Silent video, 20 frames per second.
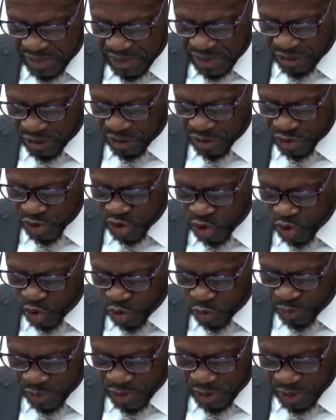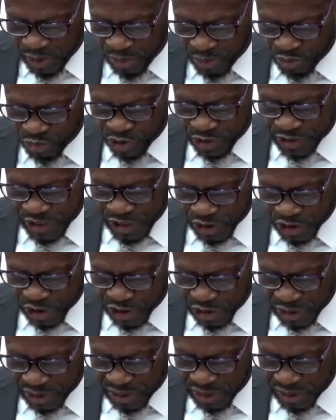the consumer
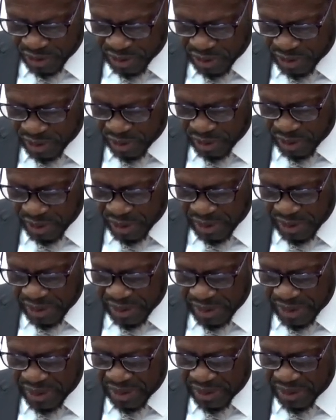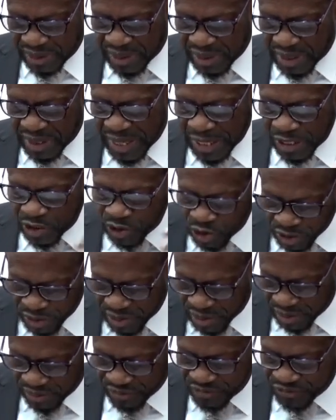protection in
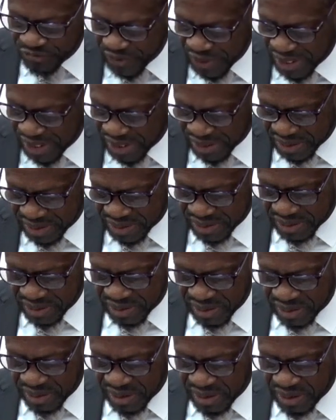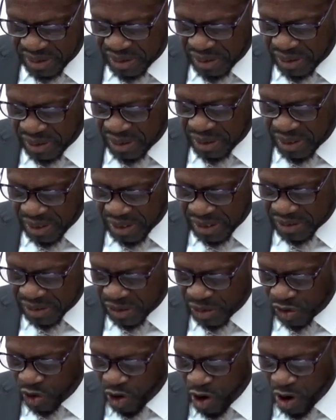another phase in
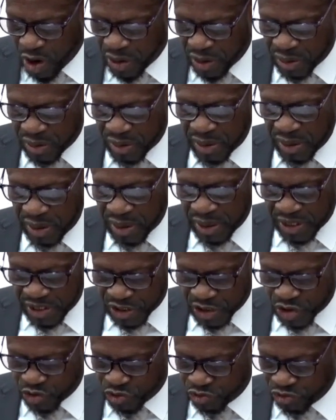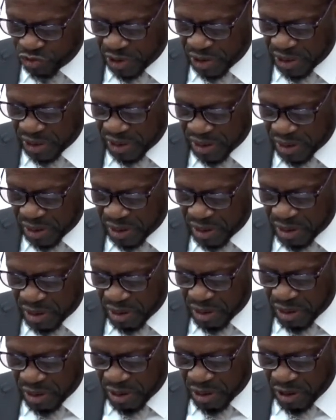this long history
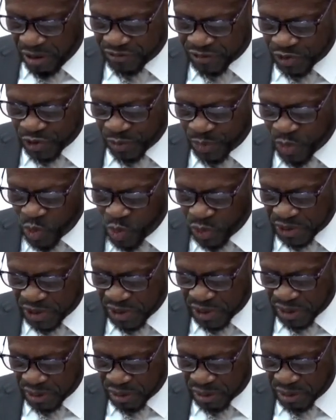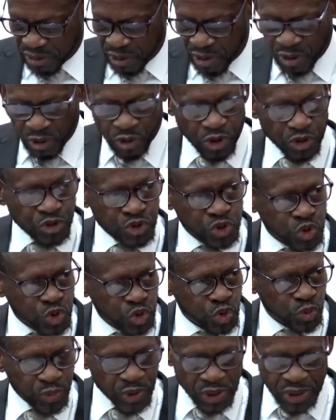of supporting
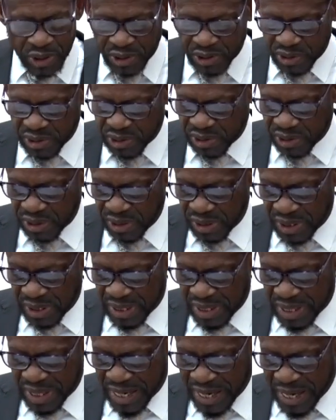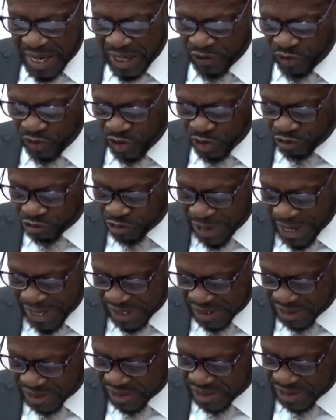consumers and their
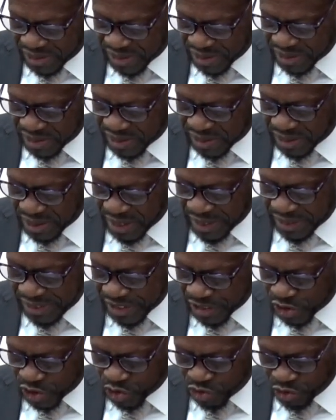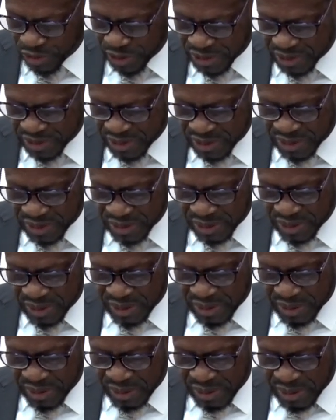rights and interests
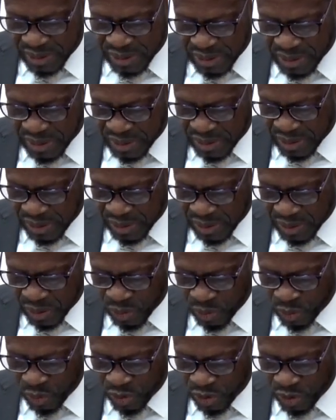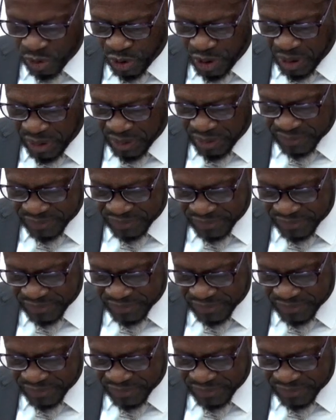all along.